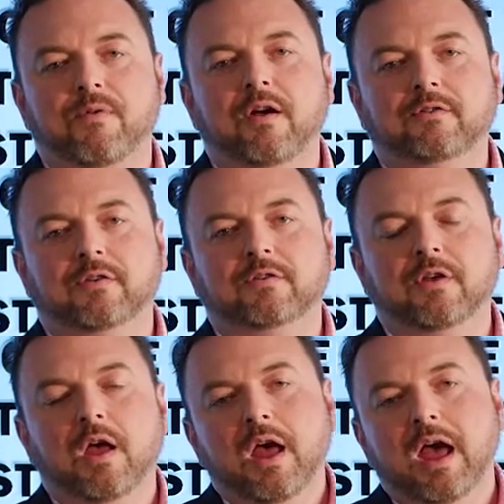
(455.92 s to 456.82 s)
prices
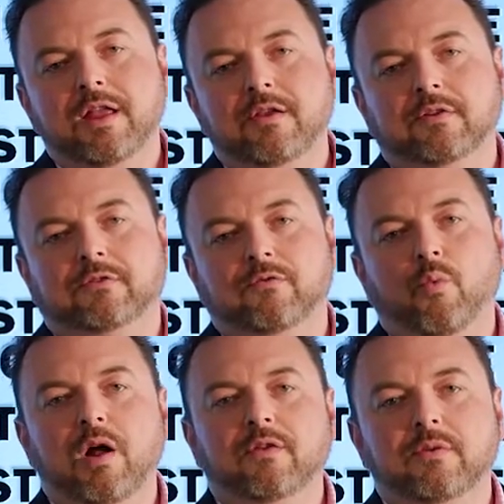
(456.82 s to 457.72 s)
and you get
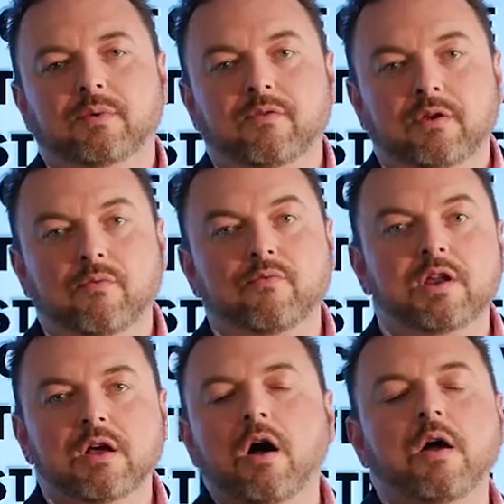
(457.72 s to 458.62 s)
one of them giving you a
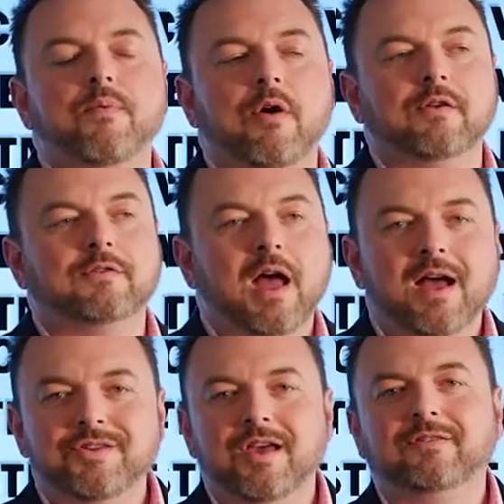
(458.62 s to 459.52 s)
really high price,
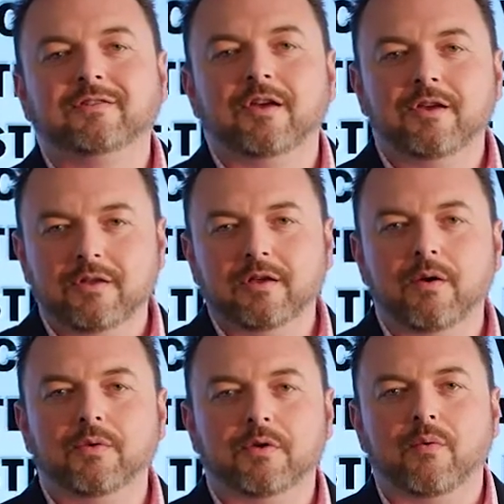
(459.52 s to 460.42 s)
chances are you're going to go
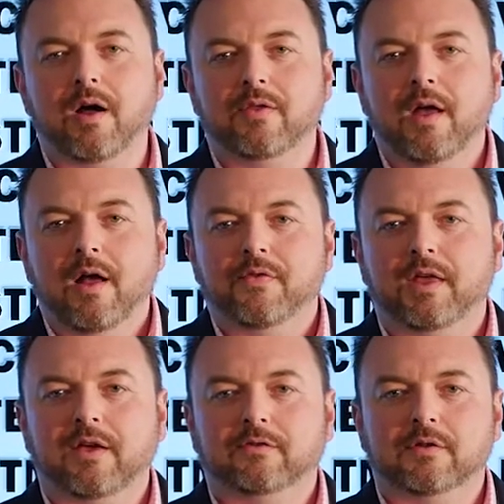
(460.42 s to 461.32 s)
with the one that
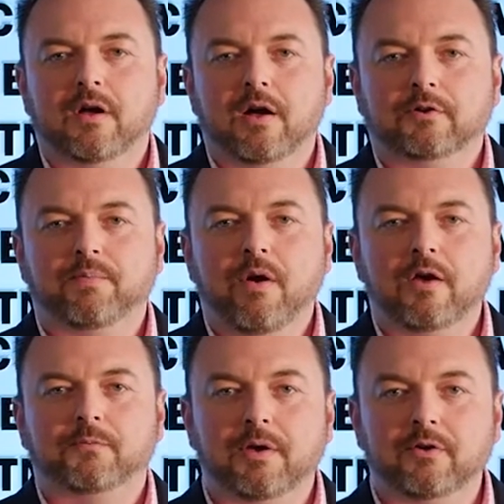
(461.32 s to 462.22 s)
gives you the highest
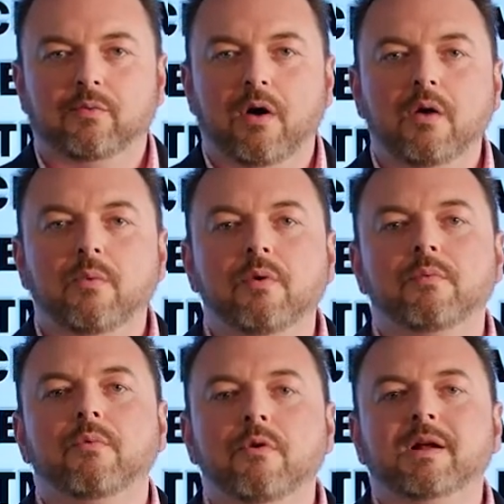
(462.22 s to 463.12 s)
price. Because why? We want
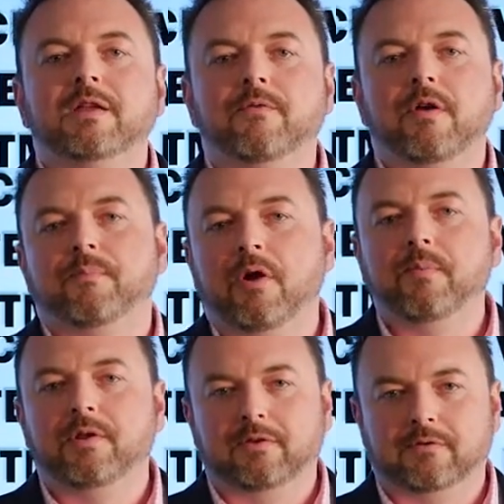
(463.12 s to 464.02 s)
more money for our
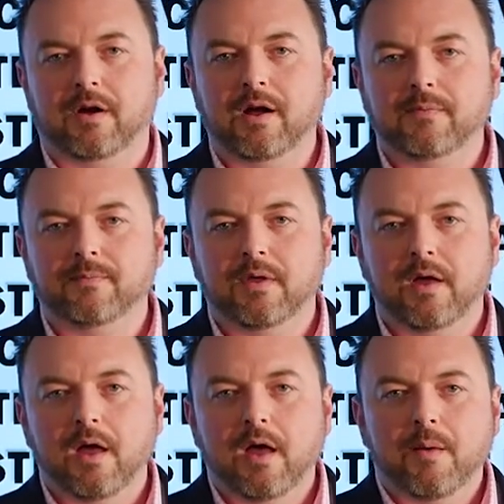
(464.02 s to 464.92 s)
properties, right?
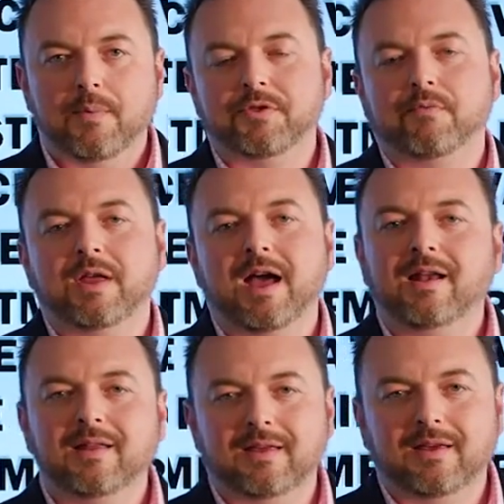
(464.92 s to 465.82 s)
But the
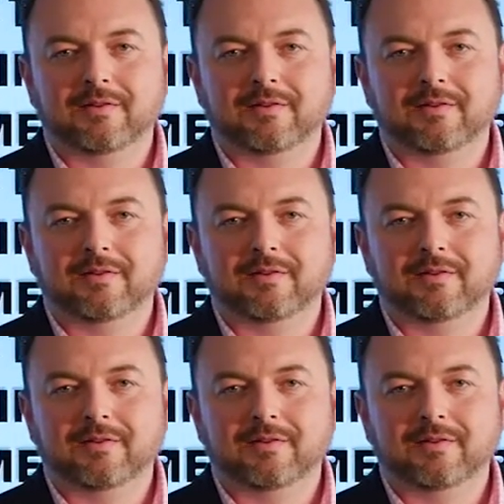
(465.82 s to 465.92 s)
reality